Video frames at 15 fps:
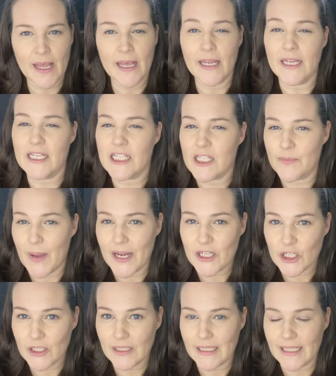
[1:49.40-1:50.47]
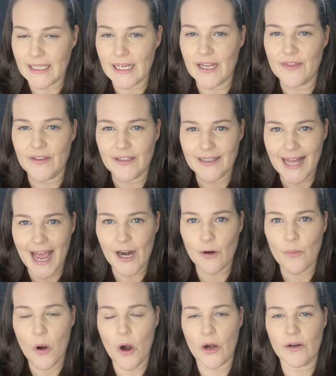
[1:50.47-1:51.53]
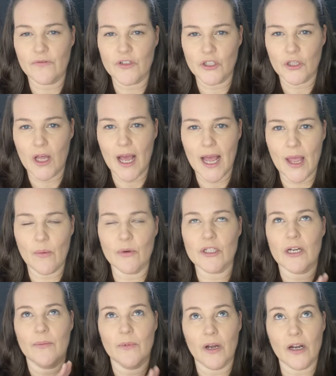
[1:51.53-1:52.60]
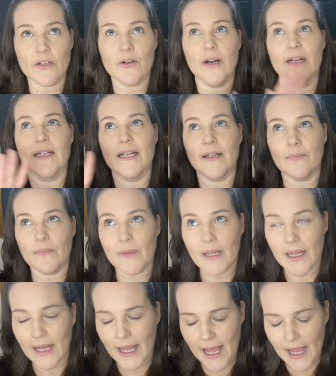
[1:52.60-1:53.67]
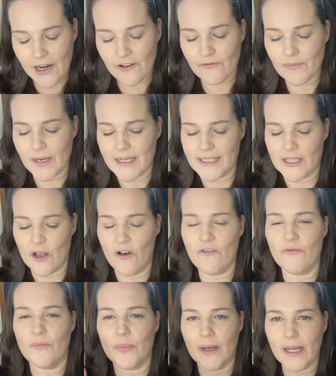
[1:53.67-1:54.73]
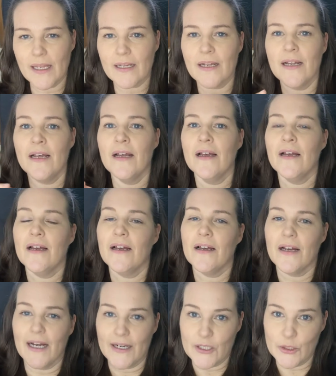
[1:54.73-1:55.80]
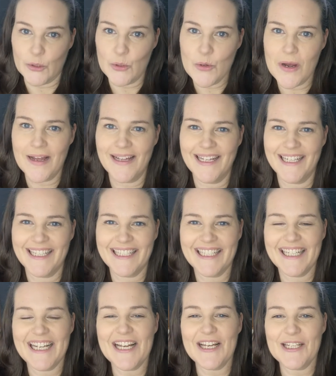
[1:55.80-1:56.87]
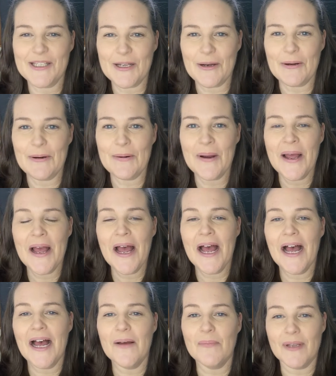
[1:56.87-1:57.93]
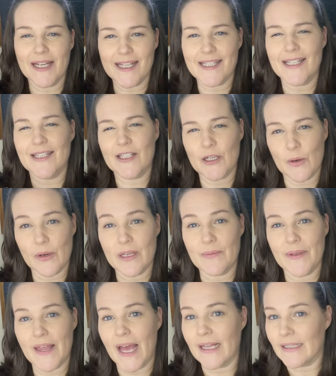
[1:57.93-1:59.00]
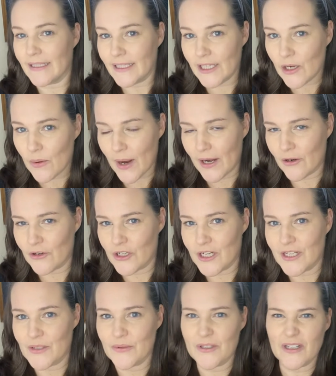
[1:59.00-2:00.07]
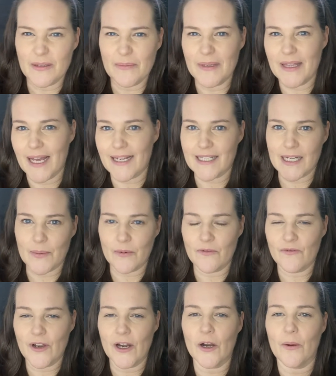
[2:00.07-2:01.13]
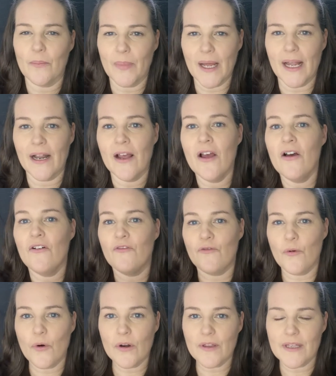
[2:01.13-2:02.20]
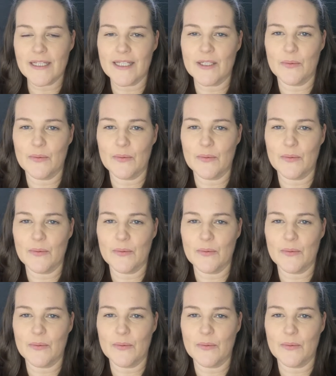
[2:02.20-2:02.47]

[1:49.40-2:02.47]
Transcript: especially in the latter part of July, which I'm not trying to get ahead of myself, but I do. So, because it's going to be that Leo energy, so it's going to be that double fire. But for this